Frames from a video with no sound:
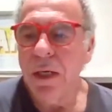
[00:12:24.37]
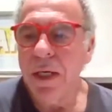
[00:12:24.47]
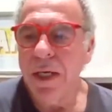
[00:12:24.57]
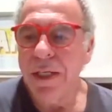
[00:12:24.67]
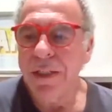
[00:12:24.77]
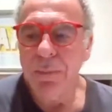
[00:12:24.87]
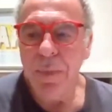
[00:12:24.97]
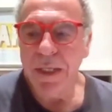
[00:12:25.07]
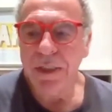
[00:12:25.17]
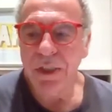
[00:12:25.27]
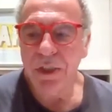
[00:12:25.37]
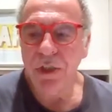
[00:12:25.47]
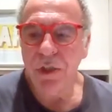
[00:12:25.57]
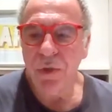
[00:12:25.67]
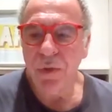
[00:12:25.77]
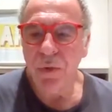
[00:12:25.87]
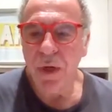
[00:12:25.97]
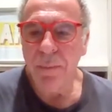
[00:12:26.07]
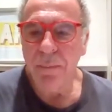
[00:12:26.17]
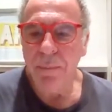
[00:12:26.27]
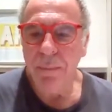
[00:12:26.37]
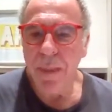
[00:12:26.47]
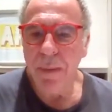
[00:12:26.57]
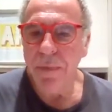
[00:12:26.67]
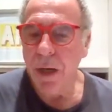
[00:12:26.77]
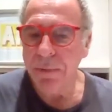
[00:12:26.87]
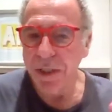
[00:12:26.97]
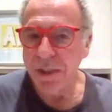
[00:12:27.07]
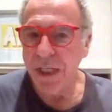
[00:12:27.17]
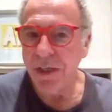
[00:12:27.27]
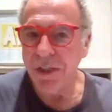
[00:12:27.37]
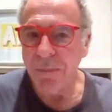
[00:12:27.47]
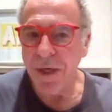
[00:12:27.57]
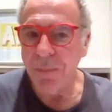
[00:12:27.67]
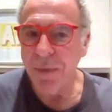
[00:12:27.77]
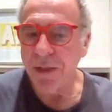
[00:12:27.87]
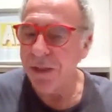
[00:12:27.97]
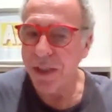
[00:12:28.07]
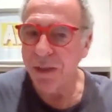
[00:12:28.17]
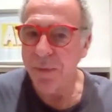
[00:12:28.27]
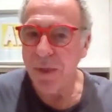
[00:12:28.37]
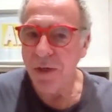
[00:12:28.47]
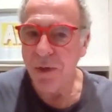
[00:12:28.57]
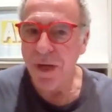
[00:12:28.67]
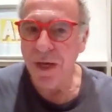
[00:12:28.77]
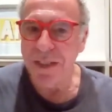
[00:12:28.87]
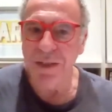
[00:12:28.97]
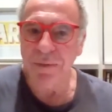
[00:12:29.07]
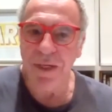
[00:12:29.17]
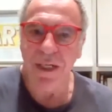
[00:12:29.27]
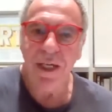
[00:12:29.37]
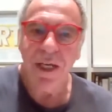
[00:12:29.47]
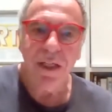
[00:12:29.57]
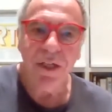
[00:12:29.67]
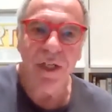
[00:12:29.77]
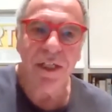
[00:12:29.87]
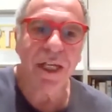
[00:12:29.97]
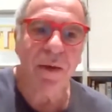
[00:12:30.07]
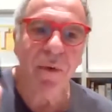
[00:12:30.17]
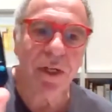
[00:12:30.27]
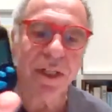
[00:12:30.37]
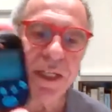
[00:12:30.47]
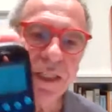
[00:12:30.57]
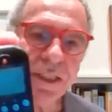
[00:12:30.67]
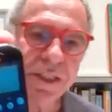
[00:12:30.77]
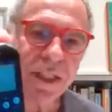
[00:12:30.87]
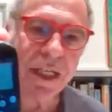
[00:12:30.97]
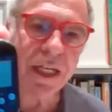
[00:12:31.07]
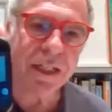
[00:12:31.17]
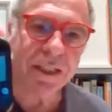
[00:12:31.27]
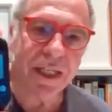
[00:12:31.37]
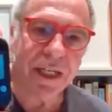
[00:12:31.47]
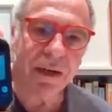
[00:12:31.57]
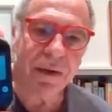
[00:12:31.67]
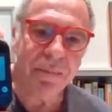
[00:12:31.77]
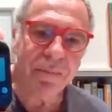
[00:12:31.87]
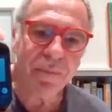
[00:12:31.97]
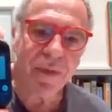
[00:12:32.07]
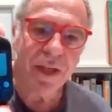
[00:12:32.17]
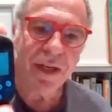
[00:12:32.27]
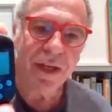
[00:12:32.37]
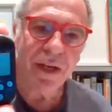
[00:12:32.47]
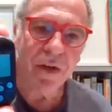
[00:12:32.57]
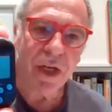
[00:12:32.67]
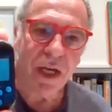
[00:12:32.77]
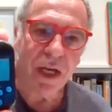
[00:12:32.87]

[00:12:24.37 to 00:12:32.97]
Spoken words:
it's best to, I'm going to tell you something about this. It's going to blow your mind in a minute. You need to get one of these. It's a clicker ticker. Okay.